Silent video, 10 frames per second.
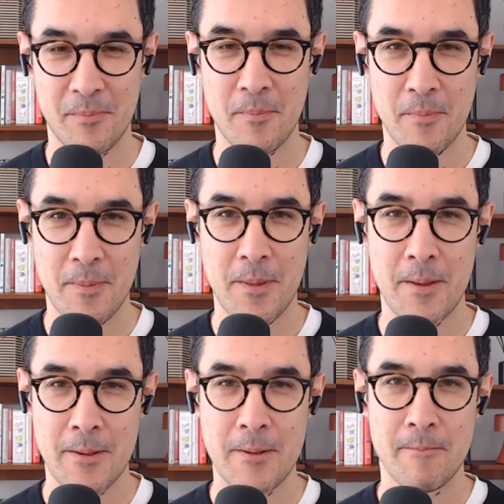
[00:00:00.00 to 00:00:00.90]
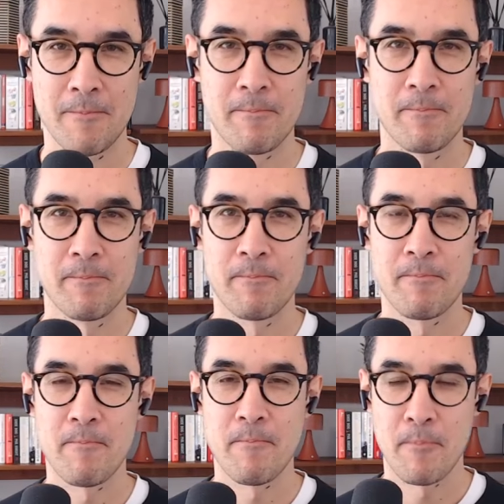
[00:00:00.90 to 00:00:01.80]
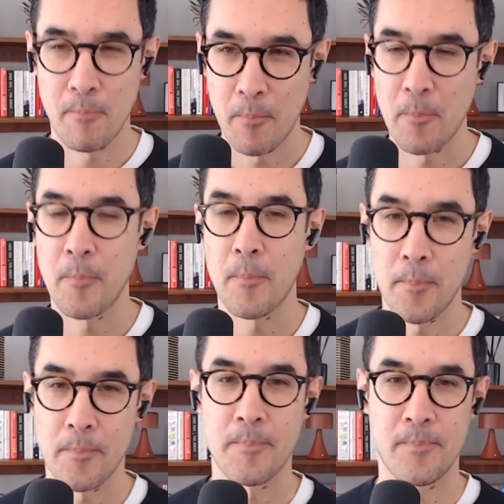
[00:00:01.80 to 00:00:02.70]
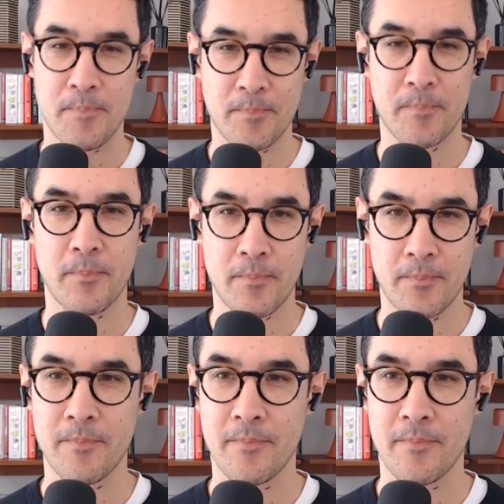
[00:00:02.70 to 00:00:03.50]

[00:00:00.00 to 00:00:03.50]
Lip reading: No words are spoken by the person on screen.